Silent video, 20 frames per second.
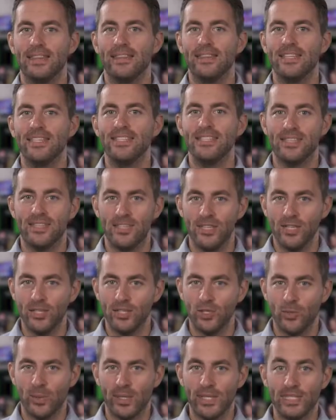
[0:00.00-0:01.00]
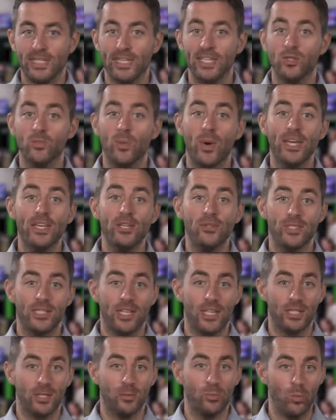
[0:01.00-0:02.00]
This third tweet is where you
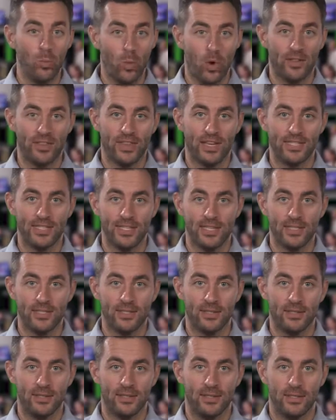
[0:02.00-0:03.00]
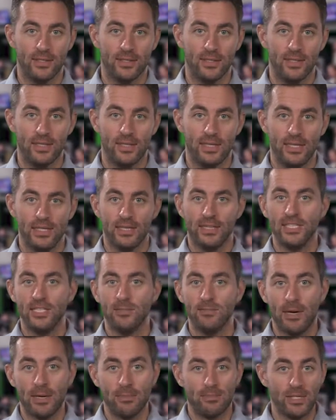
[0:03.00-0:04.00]
tell them what that is. This
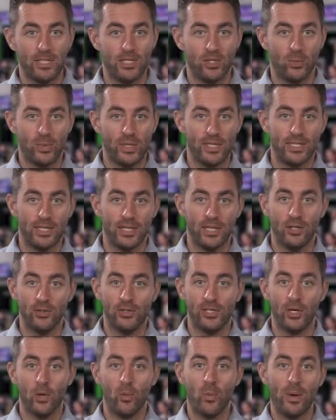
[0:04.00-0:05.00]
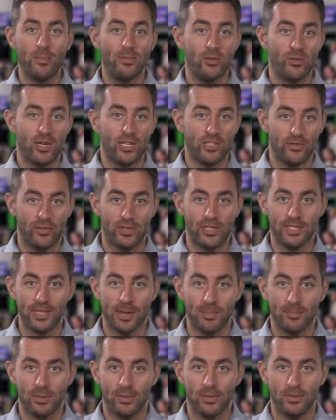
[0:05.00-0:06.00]
might be a tweet including a web address, for
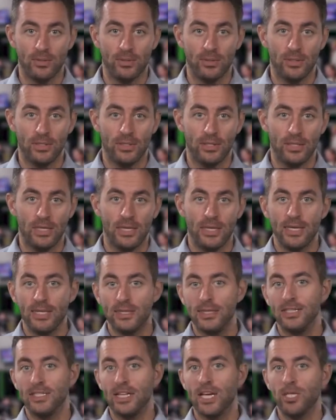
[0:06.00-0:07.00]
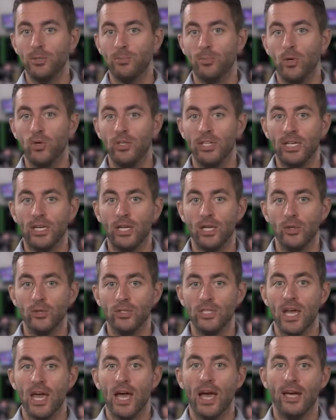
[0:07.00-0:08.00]
example. The dashboard
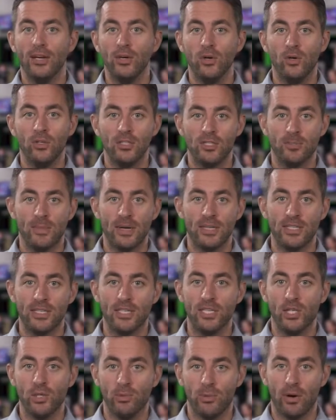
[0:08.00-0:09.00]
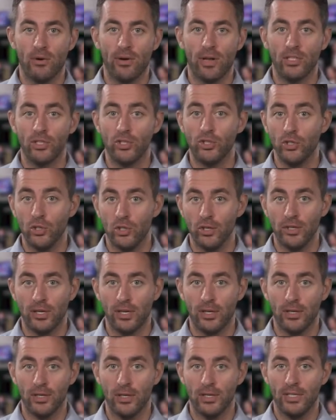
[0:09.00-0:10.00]
includes an automatic URL
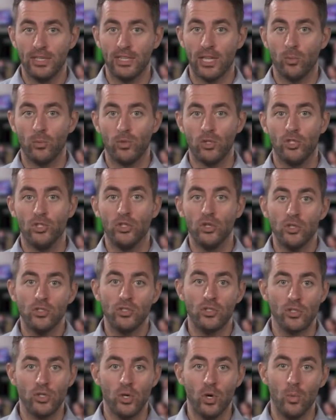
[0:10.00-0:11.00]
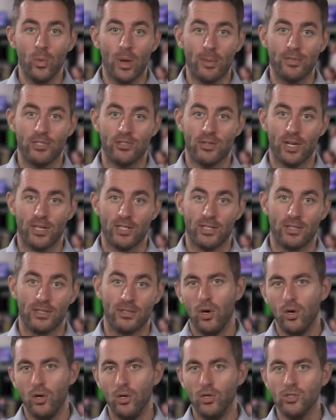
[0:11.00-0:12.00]
shortener that will shorten your web address.
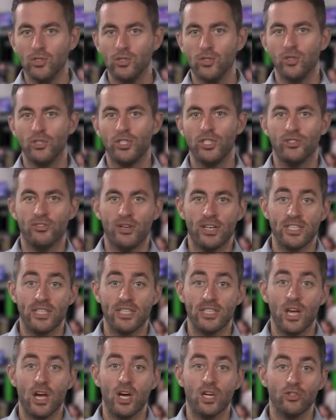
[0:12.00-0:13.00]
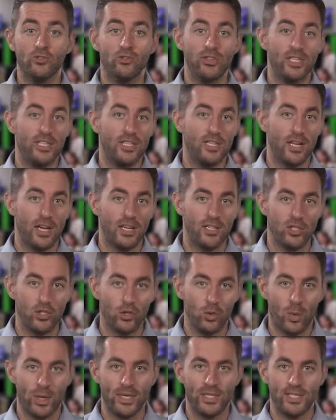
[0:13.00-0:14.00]
All such addresses are treated as
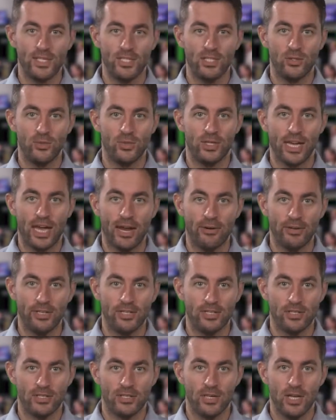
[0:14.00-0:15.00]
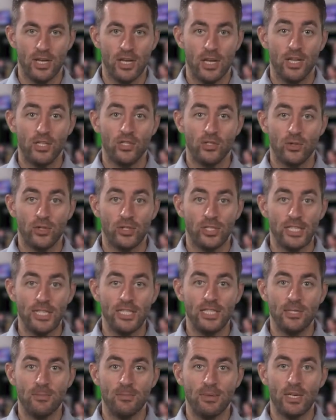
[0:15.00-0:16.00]
22 characters, so you need
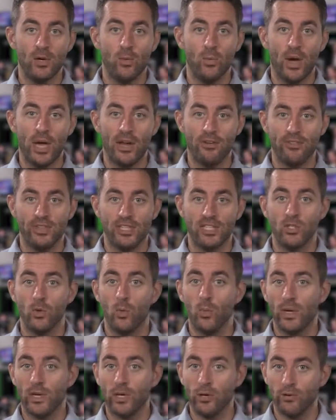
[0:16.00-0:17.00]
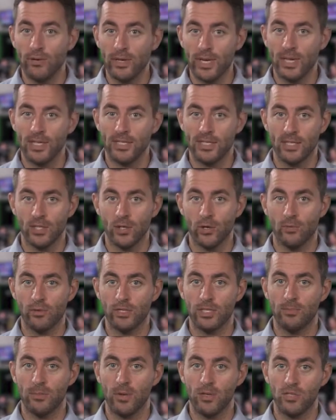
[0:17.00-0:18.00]
to be aware of this when creating your
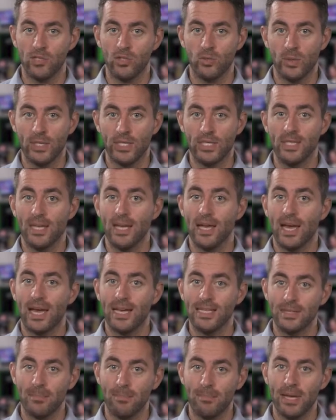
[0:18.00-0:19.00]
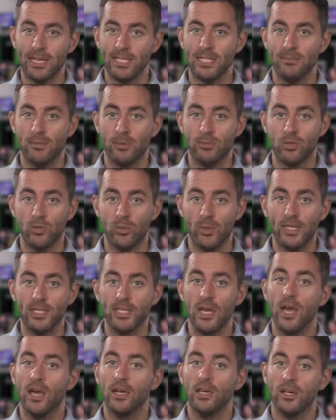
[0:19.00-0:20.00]
response tweets, as a maximum tweet
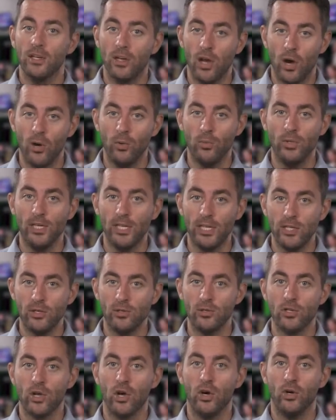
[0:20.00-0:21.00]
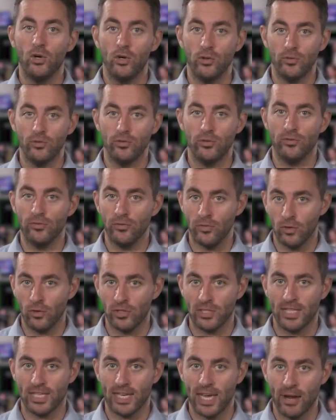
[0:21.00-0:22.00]
can only use
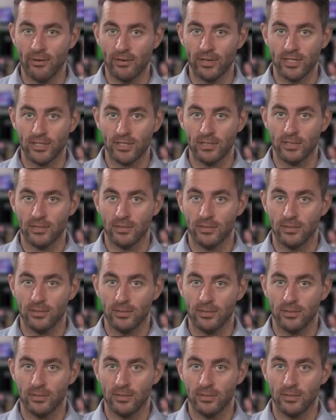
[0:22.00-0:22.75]
140 characters.